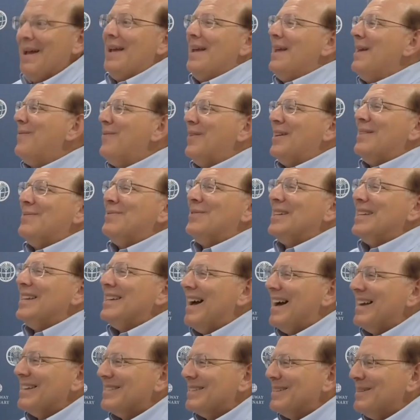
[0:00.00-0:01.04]
Even when he
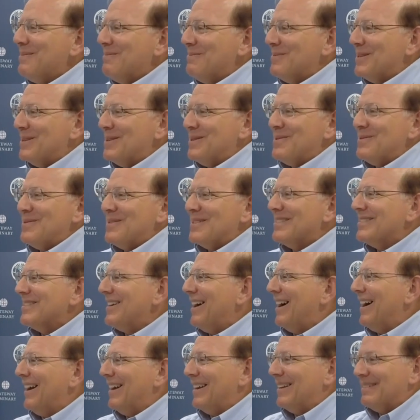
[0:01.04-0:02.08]
asked him to do a
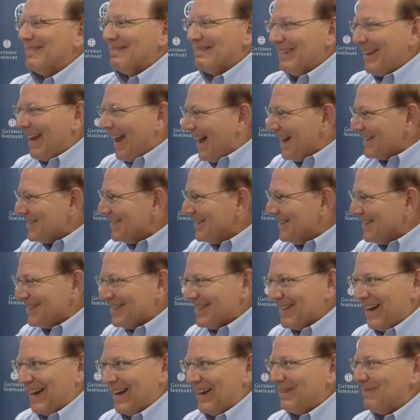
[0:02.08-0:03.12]
sign, ask a
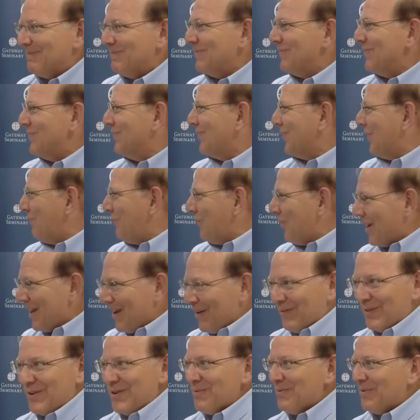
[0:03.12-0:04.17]
sign from
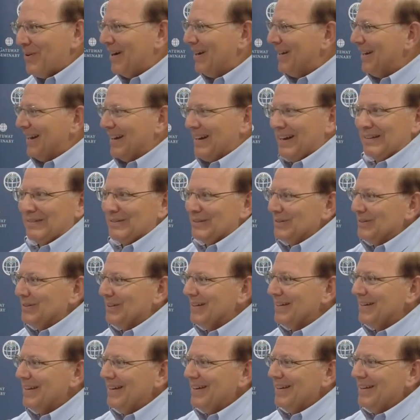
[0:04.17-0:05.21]
whatever you want and I'll do
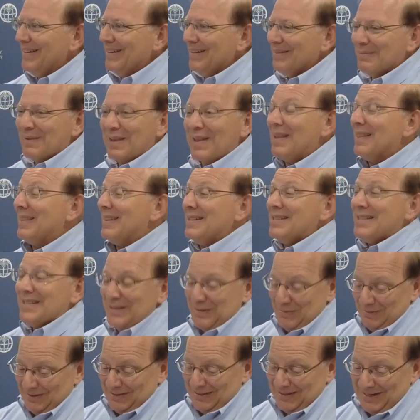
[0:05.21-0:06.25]
it. This is
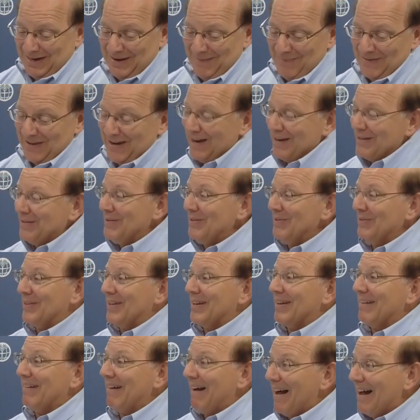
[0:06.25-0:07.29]
the only time that I know
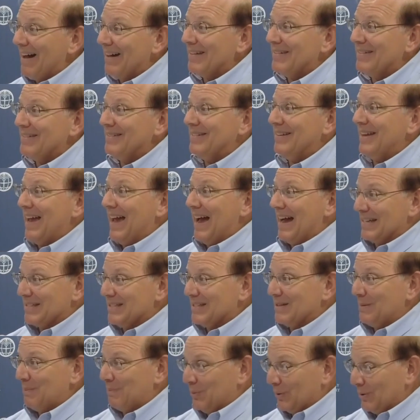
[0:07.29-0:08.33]
that God
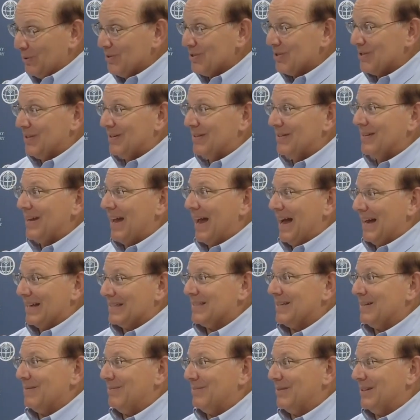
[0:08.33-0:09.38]
asks a person to
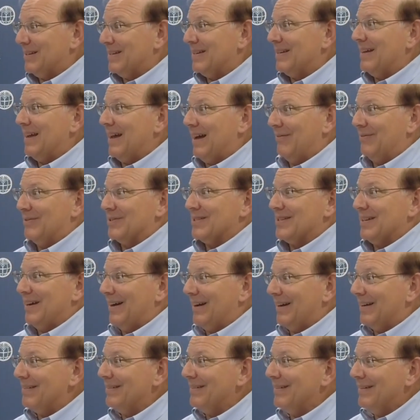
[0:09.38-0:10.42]
ask him to have a
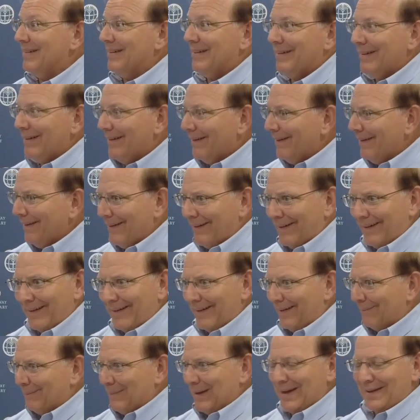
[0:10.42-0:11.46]
sign. Yeah.
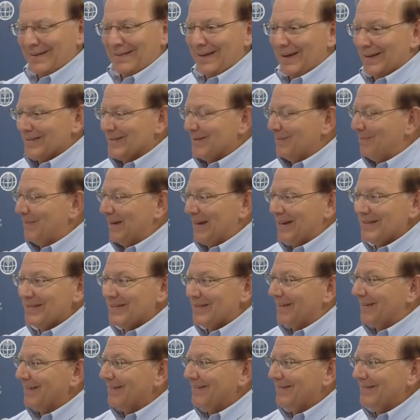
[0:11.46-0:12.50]
And man, that's
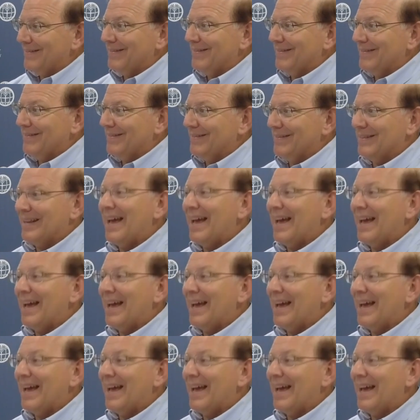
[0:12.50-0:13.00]
amazing. Yeah.